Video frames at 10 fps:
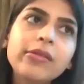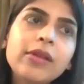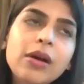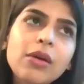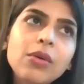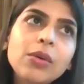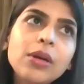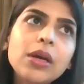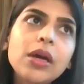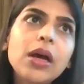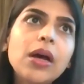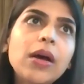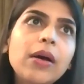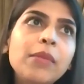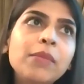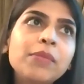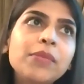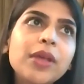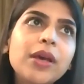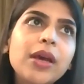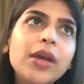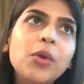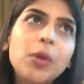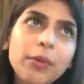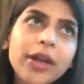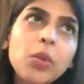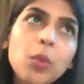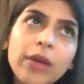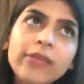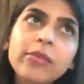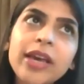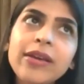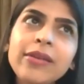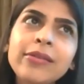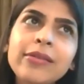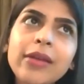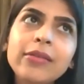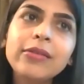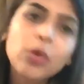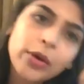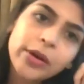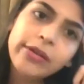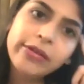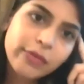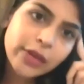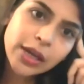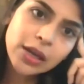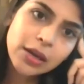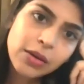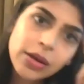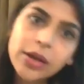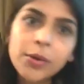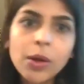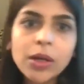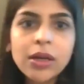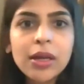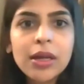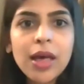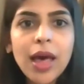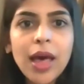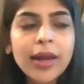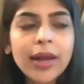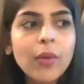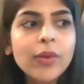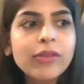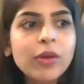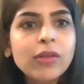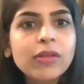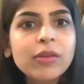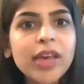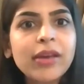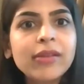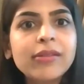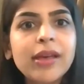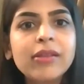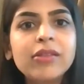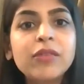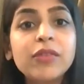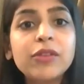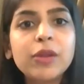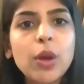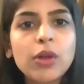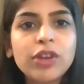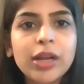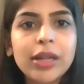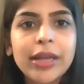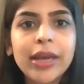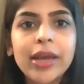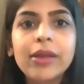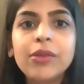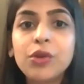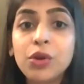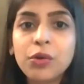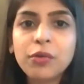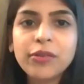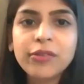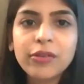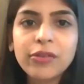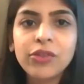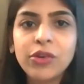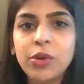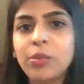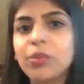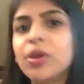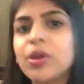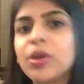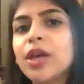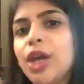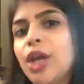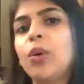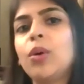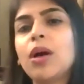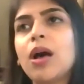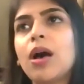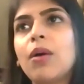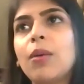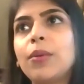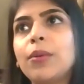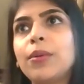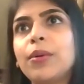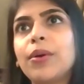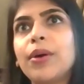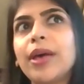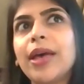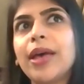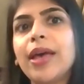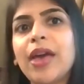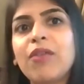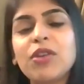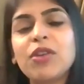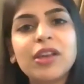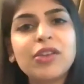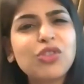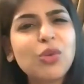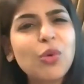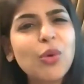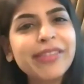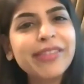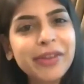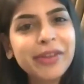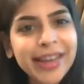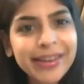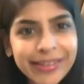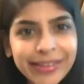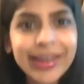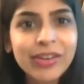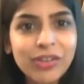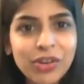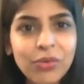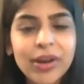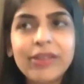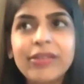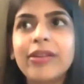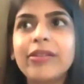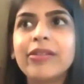now. um, it already was making sense cognitively earlier on. Now it's also making sense physiologically, the nervous system, how everything is so interlinked and integrated.